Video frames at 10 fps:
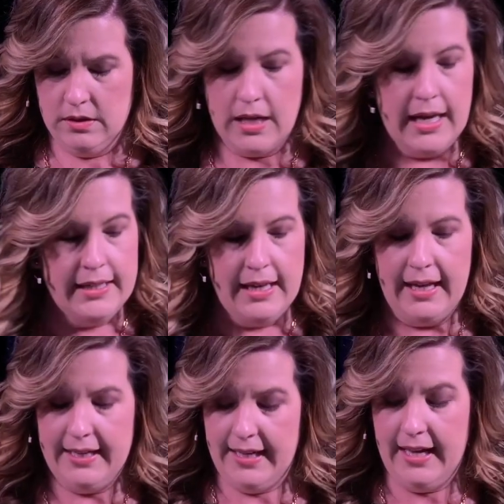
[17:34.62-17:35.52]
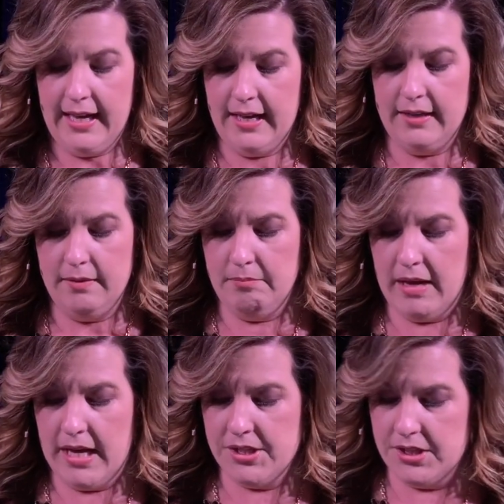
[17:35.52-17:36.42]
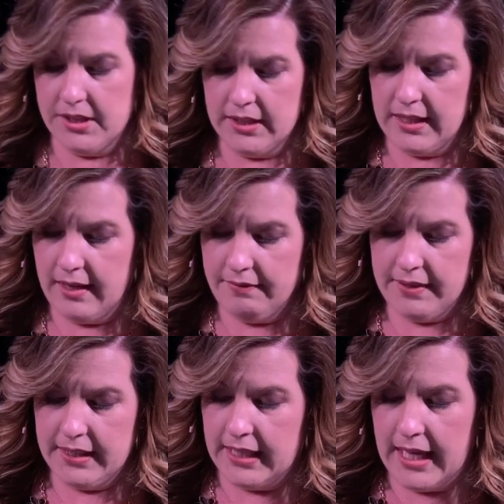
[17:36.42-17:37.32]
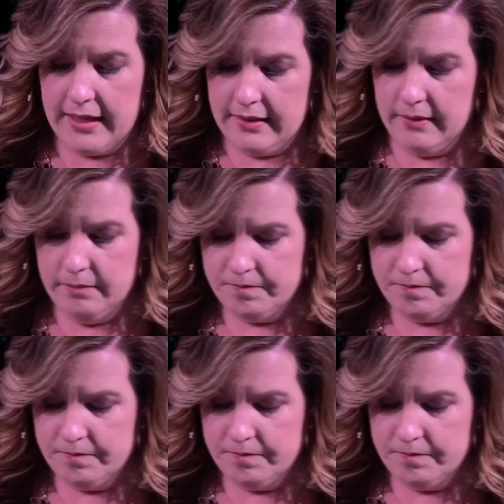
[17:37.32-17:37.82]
I can't imagine the life he led.